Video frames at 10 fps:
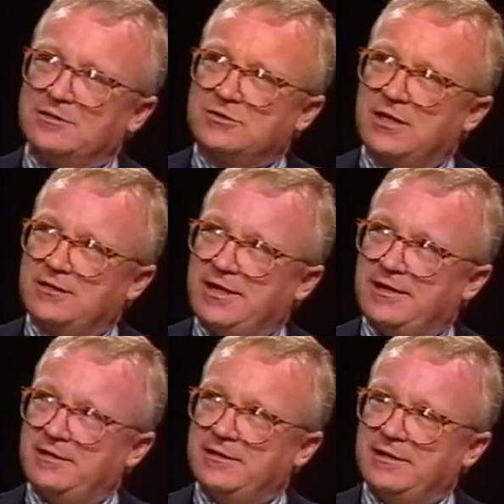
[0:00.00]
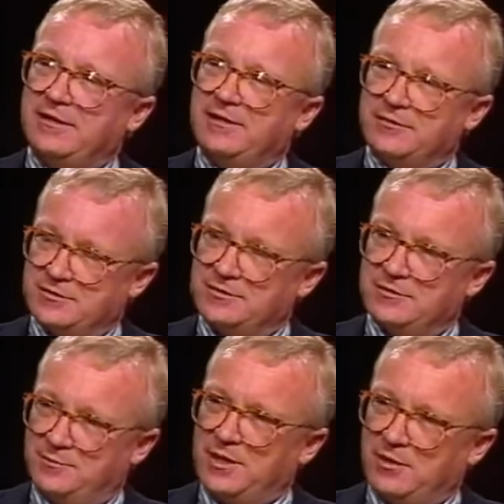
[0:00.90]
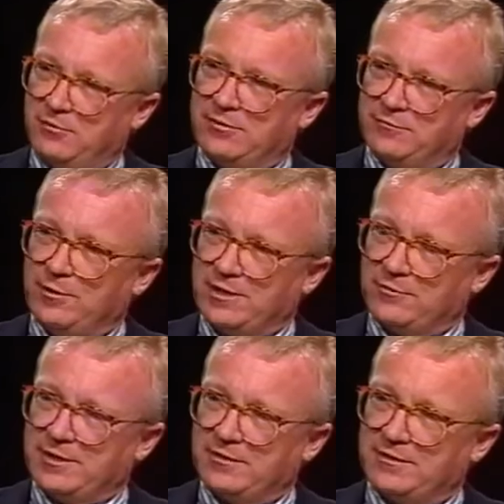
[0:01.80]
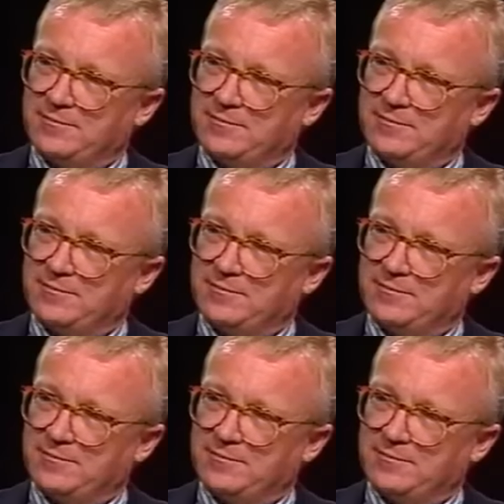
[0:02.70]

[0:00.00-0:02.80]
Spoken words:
John Kennedy understood the power of rhetoric.